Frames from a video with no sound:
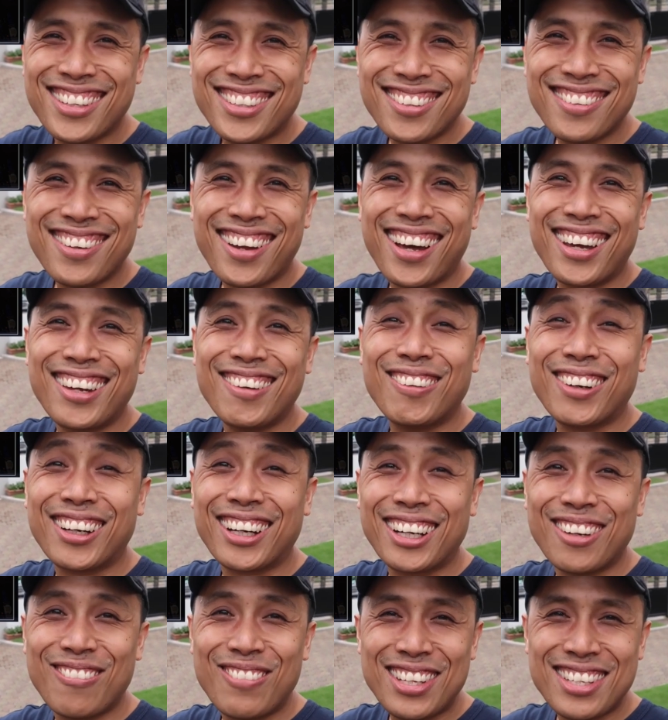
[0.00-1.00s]
July,
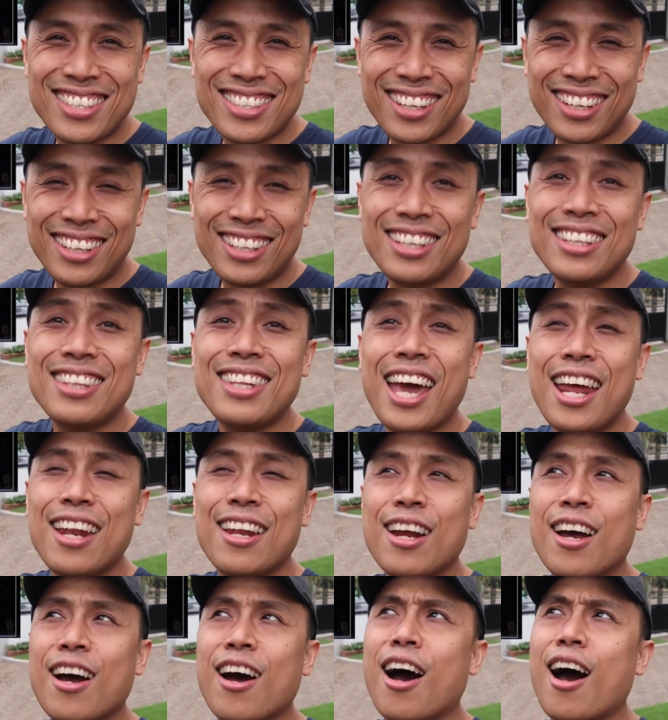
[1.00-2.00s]
we're gonna be in Sydney.
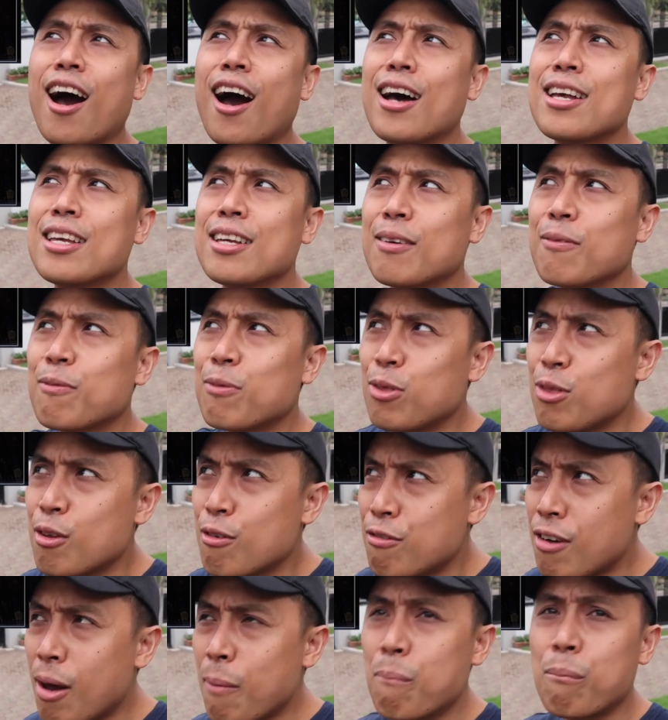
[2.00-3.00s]
Then
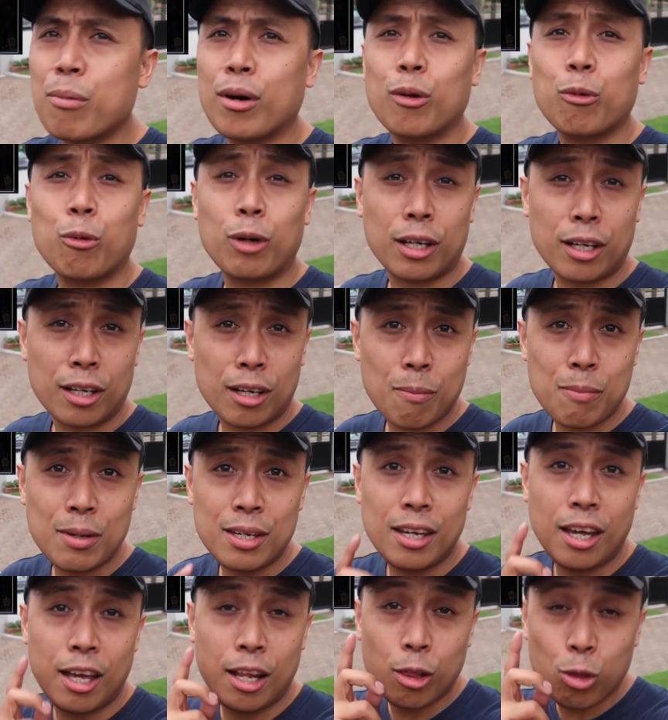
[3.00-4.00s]
November, we're gonna
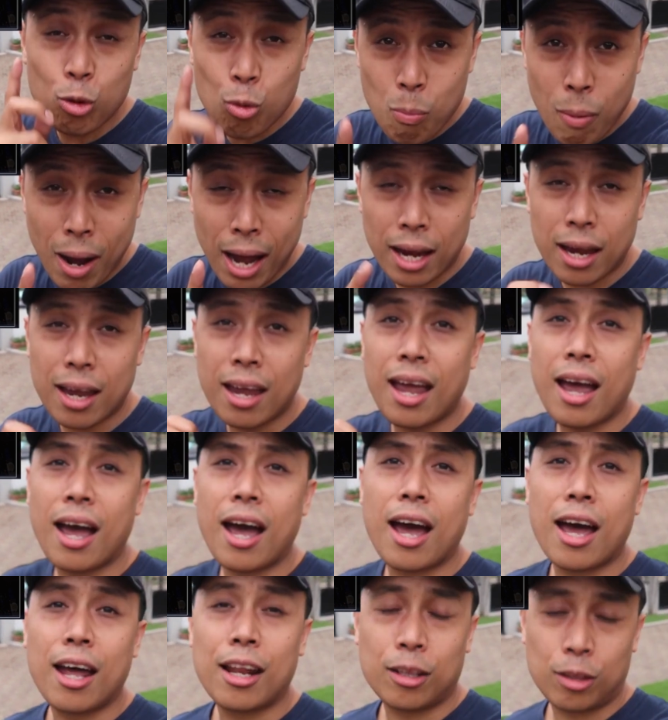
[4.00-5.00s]
be in Dubai
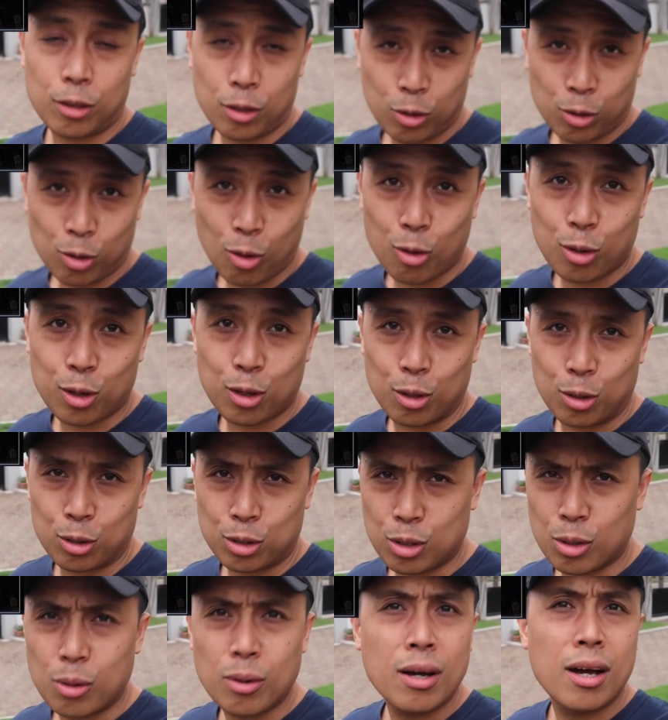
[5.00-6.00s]
and Tokyo.
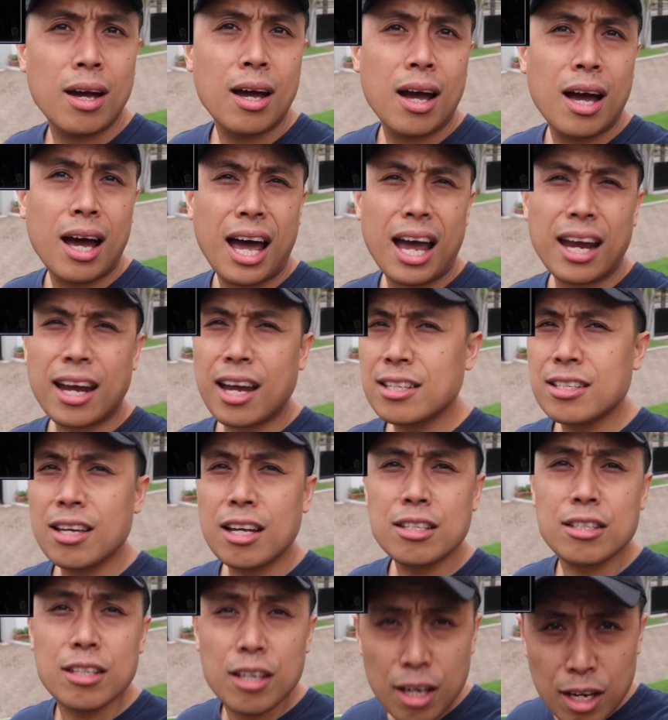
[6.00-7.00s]
So I guess
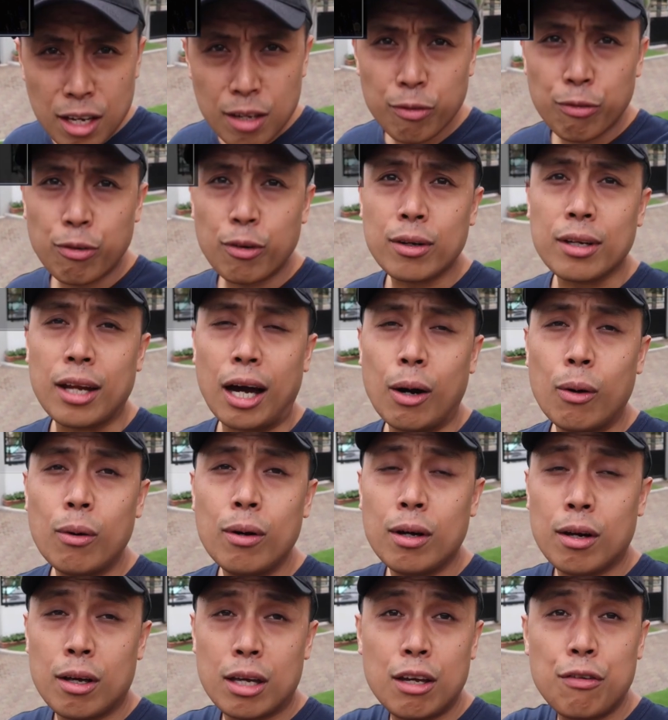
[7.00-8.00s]
that's it for
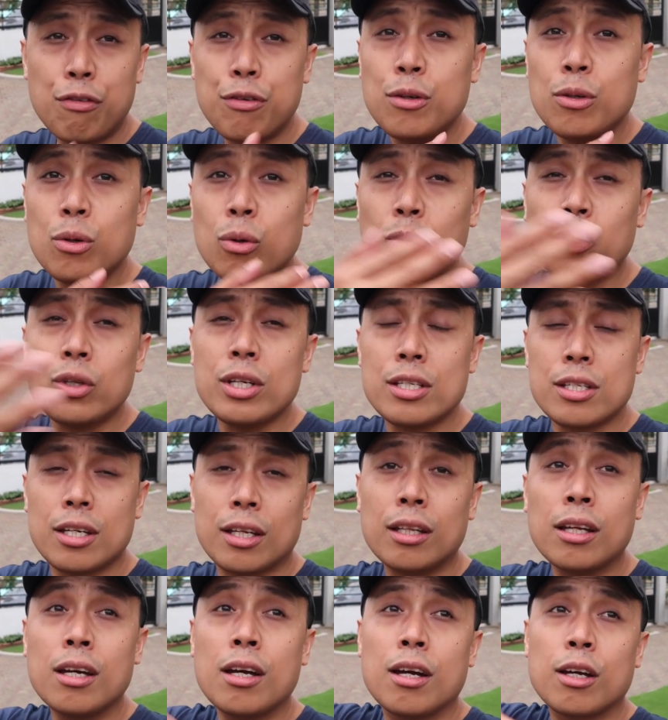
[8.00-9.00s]
now. If you notice
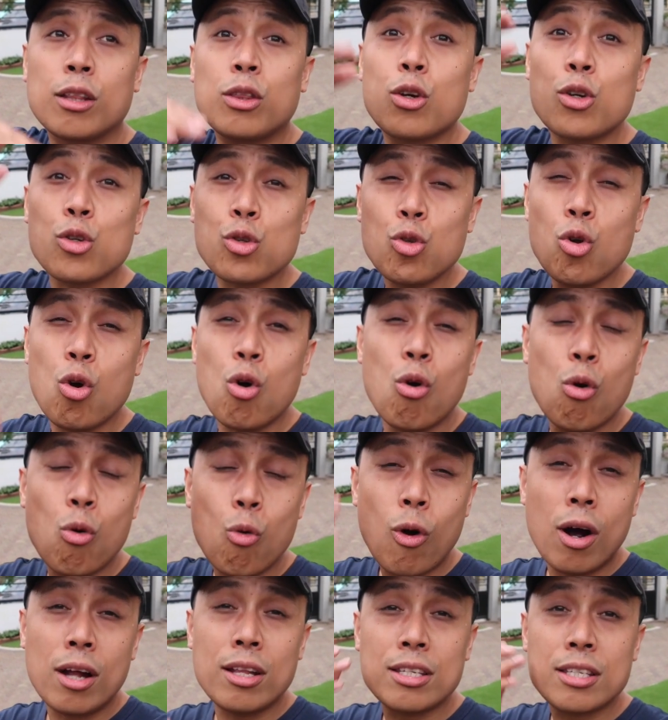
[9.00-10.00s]
it, there's no
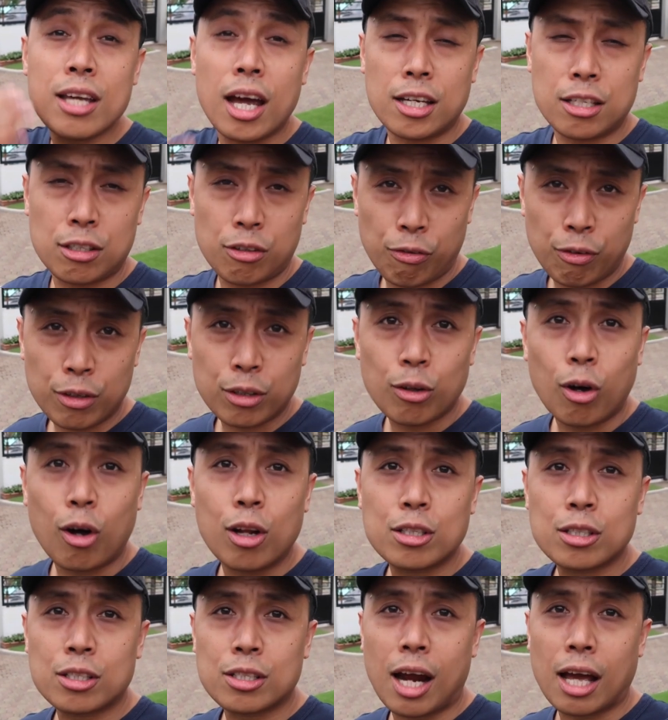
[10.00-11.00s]

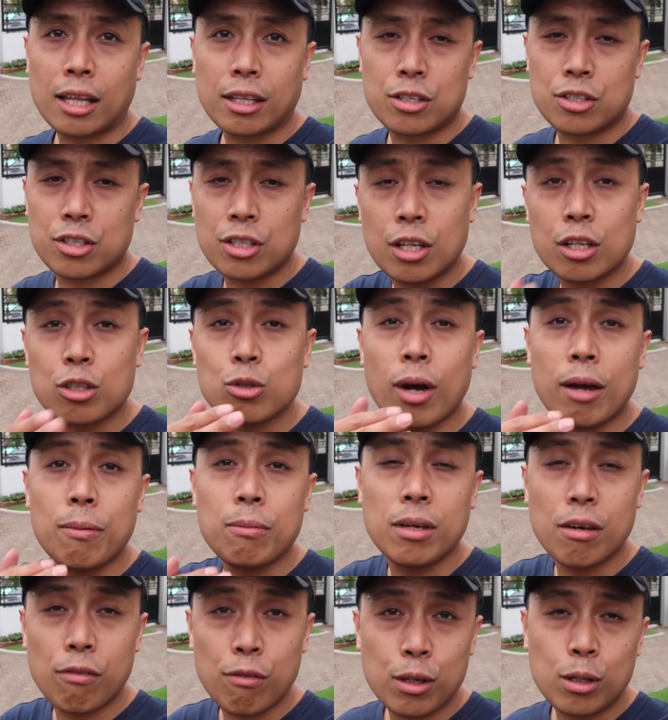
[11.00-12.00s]
one-size-fit-all strategy. That's why
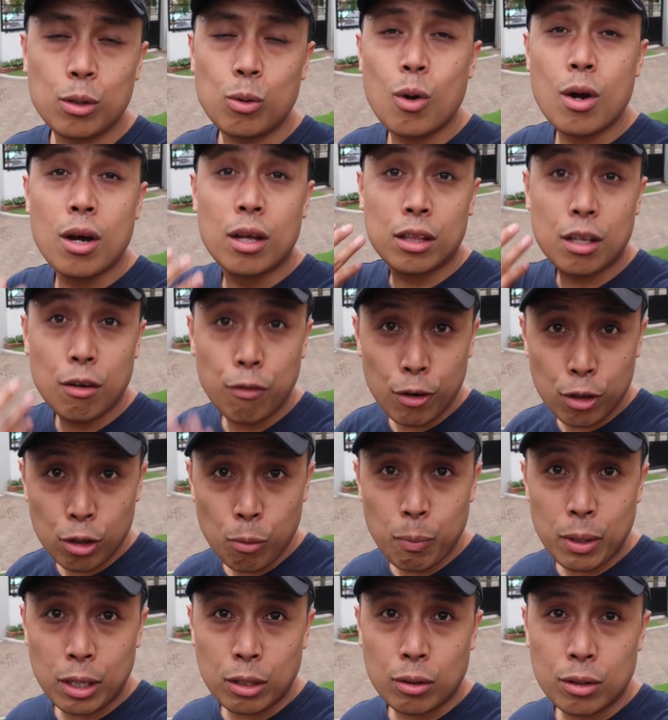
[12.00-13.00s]
I'm giving you
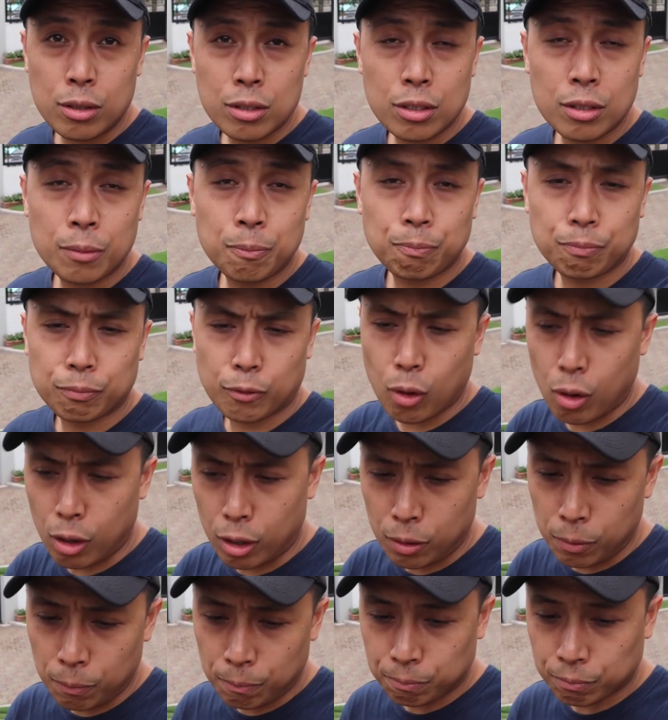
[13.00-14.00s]
different opinions
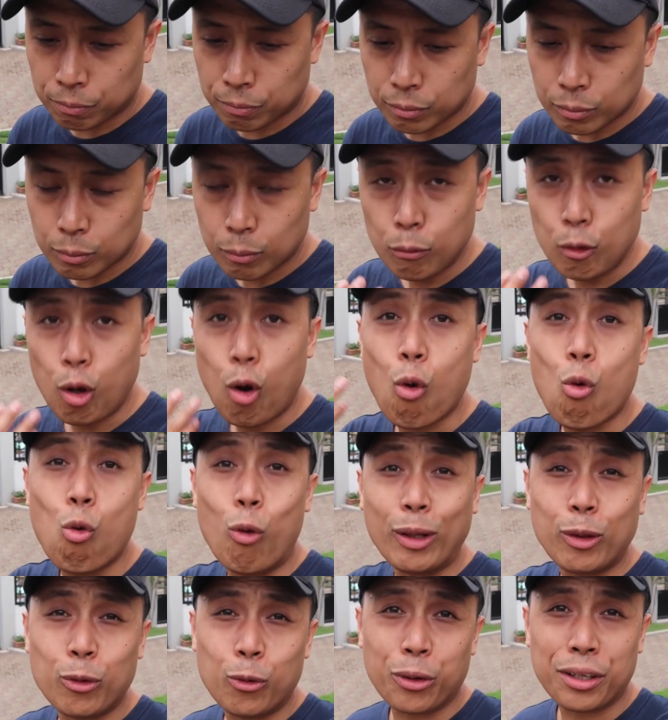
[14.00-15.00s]
on
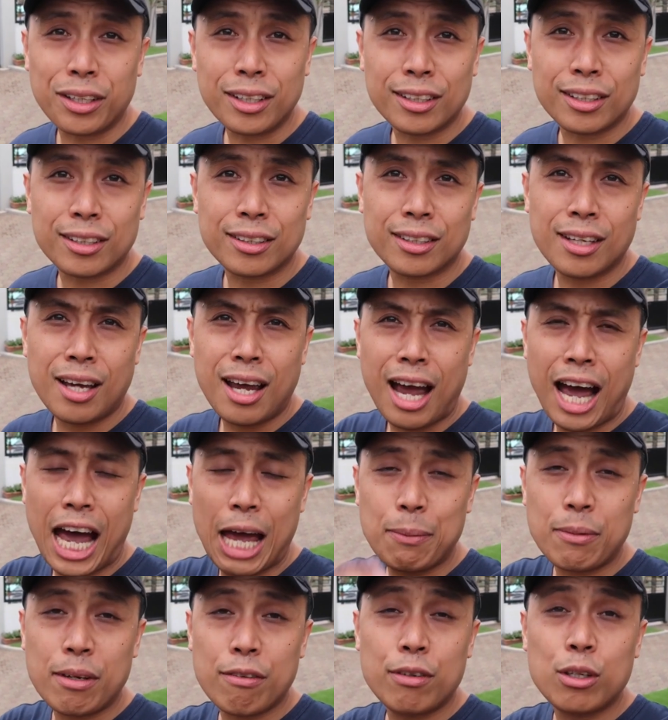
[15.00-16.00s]
what works.
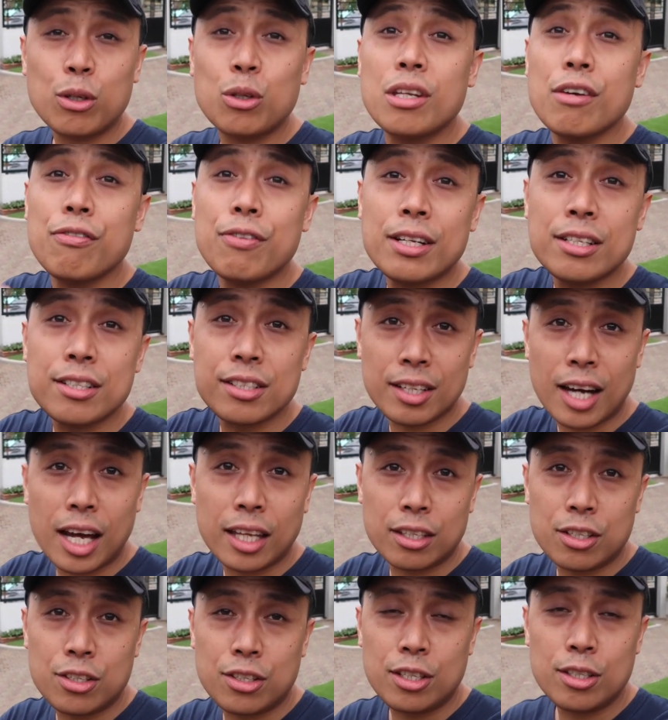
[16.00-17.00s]
I'm giving you different
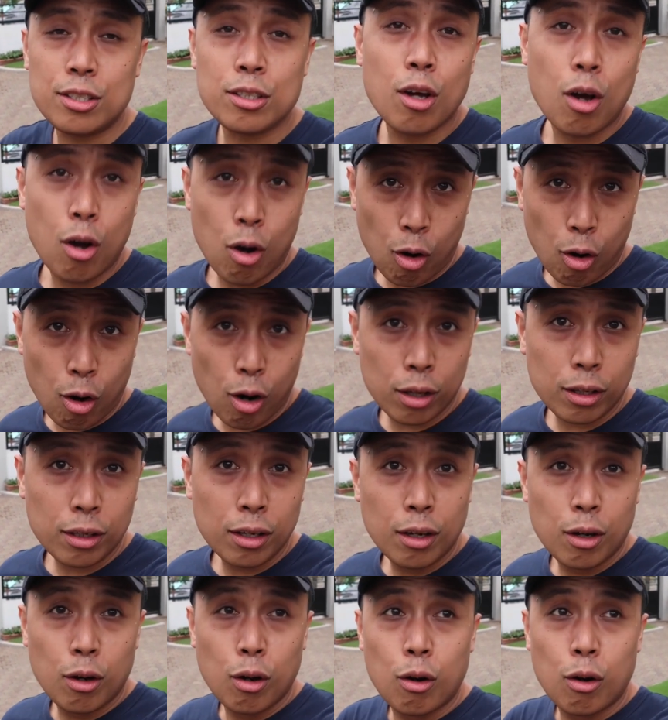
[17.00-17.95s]
strategies on